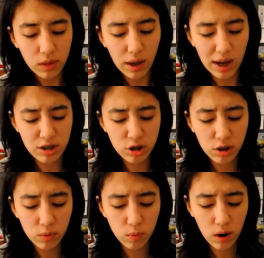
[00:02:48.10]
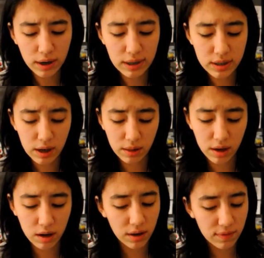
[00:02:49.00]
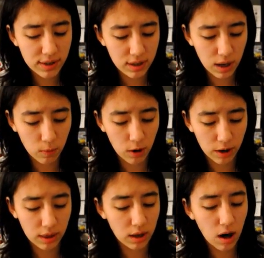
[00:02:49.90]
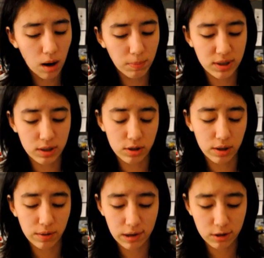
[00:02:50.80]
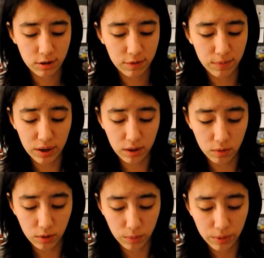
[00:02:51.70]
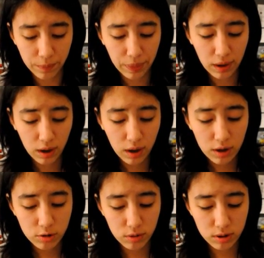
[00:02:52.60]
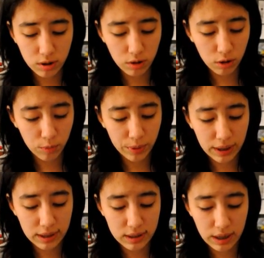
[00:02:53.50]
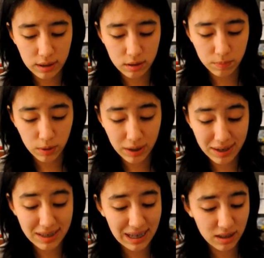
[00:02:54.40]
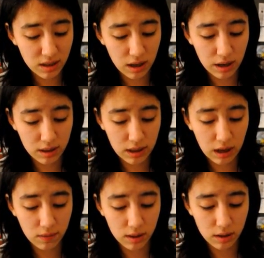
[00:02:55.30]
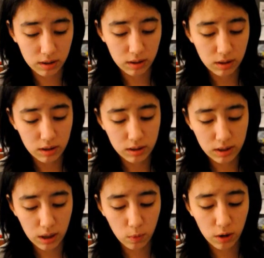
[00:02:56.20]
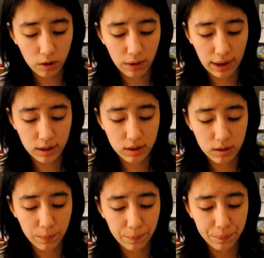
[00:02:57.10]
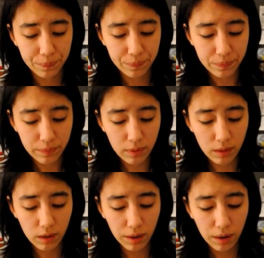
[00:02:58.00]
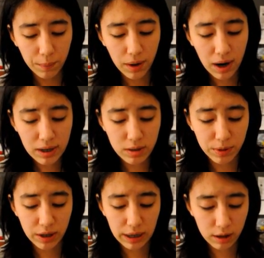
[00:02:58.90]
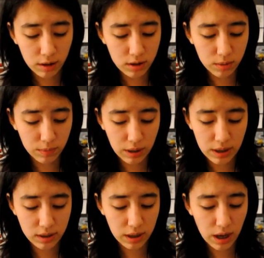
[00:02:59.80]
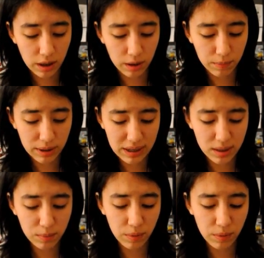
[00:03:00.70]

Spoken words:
I started walking down the uneven sidewalk in the opposite direction of my group, towards the girl plucking dandelions out of the sidewalk cracks. Behind me, I heard some kids yelling, but I didn't